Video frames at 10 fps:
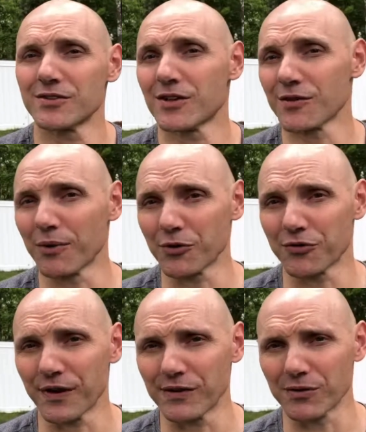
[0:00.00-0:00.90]
to the most
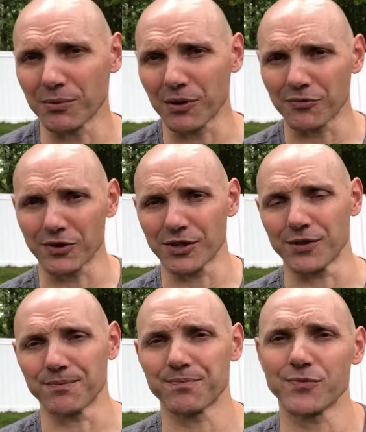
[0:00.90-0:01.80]
favorable for
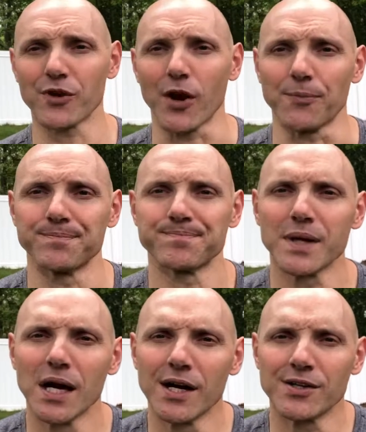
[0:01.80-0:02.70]
you. So,
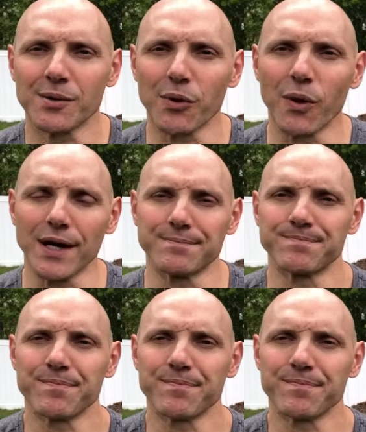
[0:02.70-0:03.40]
number 1.